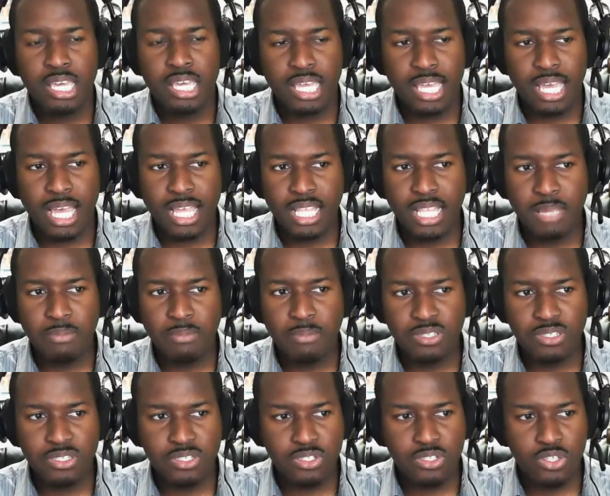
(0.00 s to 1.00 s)
a guy
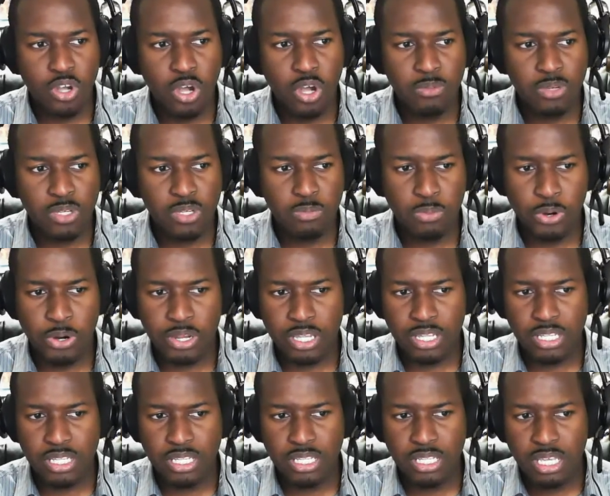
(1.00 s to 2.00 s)
named Thomas
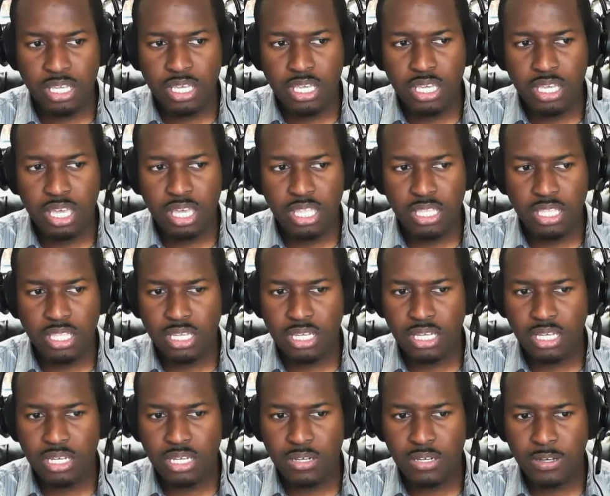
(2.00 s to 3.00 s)
Bergen, and
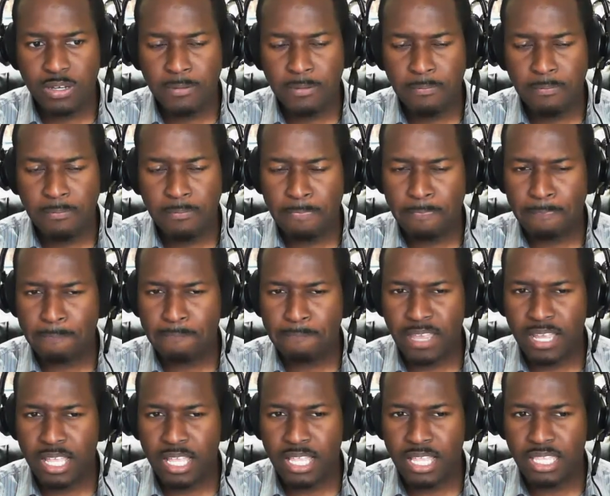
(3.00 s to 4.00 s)

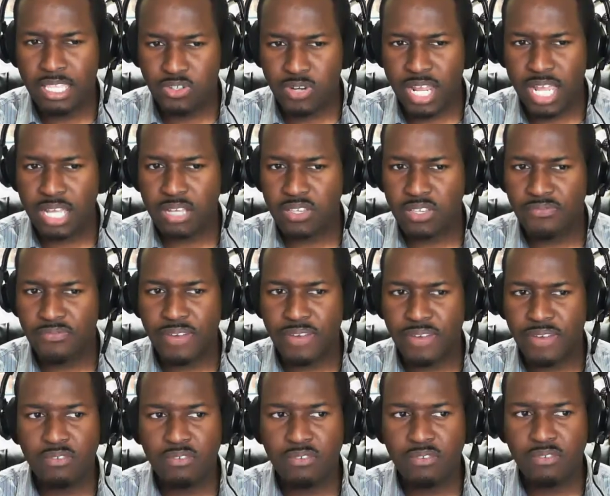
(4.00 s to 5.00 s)
the track is
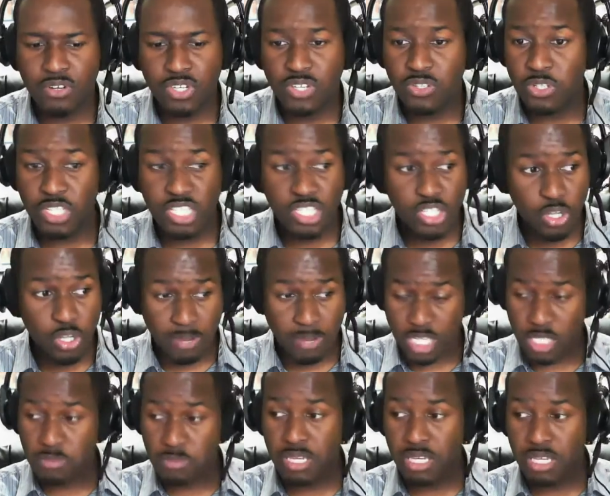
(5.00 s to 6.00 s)
Final Frontier. I was listening on
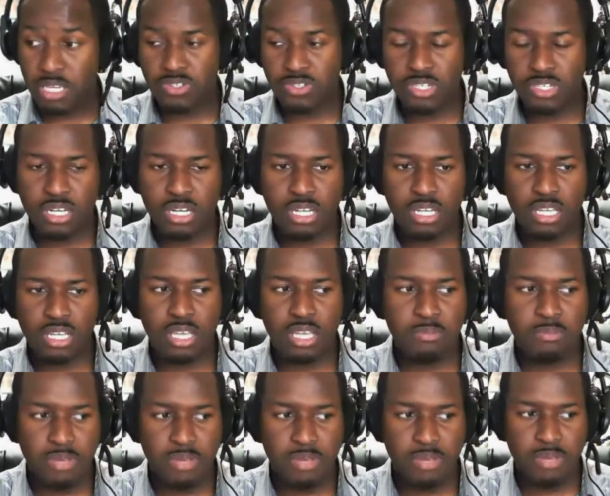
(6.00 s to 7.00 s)
my speakers here,
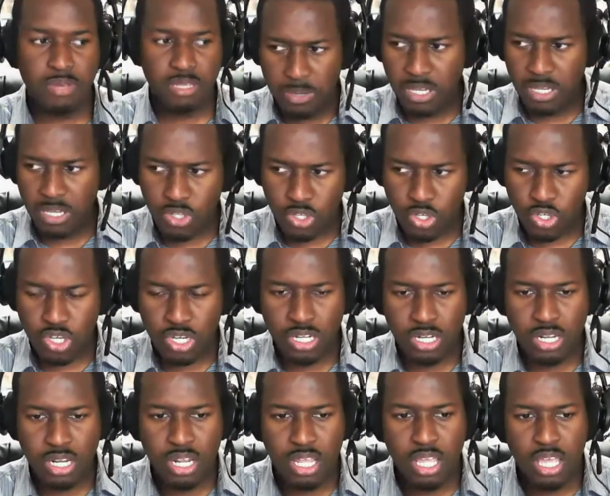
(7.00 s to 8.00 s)
and my speakers are
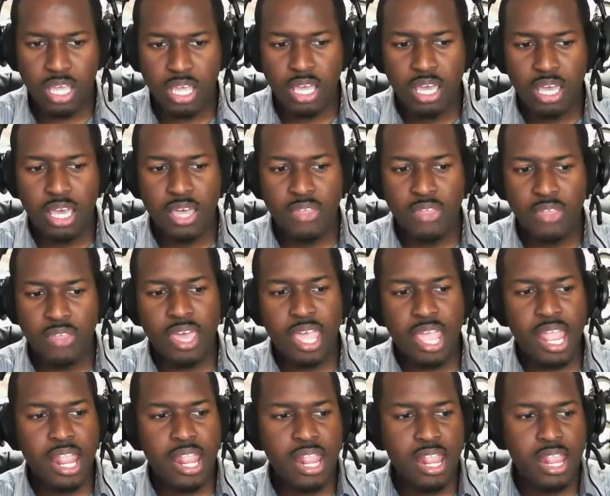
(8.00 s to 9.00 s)
good. And
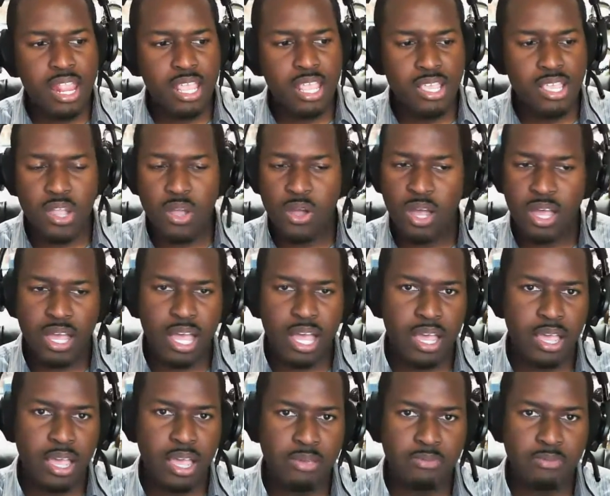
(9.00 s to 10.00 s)
then
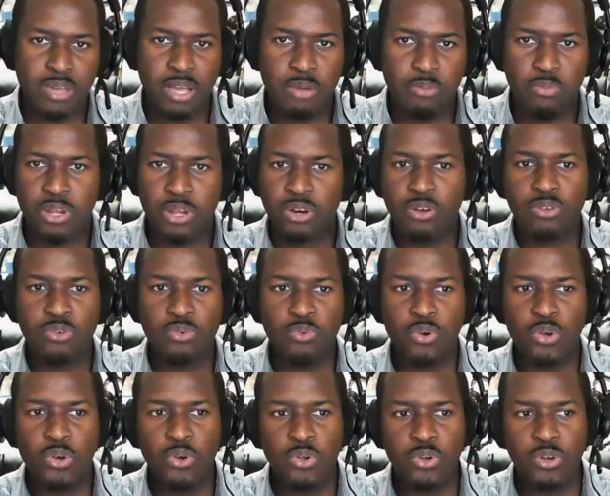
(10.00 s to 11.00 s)
I went on
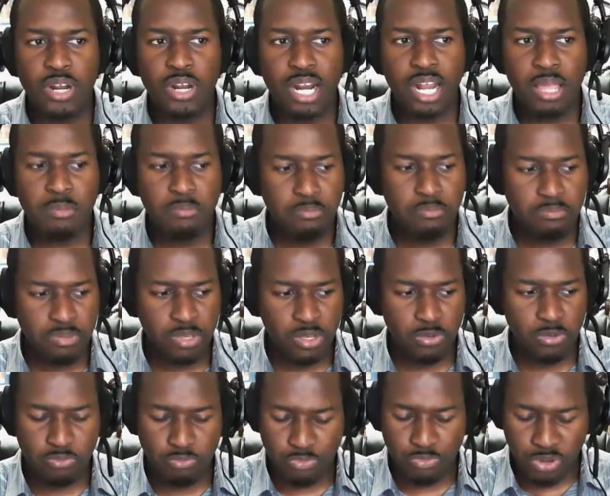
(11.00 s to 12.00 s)
road, and then I
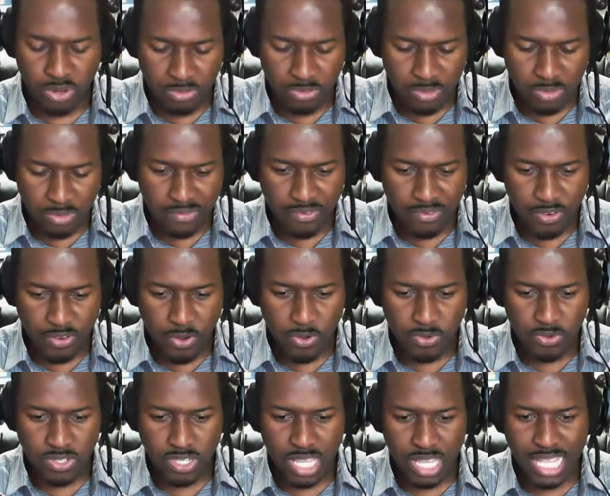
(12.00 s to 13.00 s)
put on the
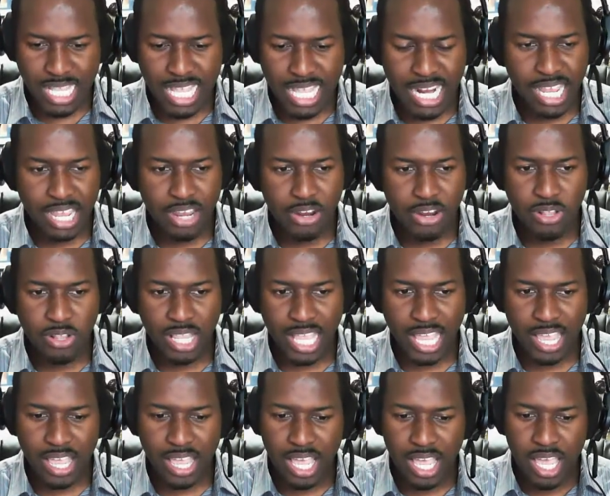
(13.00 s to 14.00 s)
headphones, and then I heard
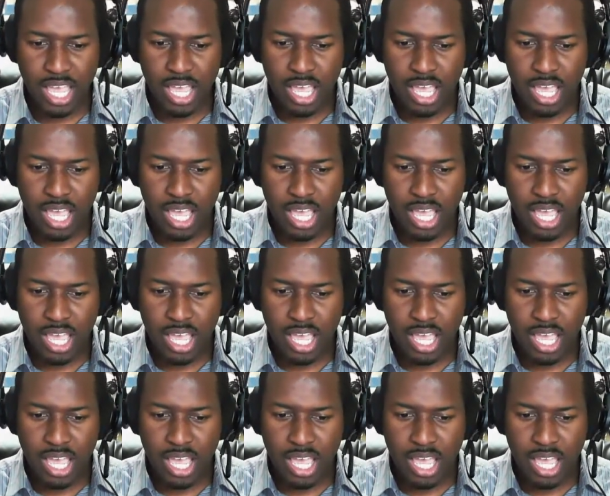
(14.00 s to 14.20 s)
like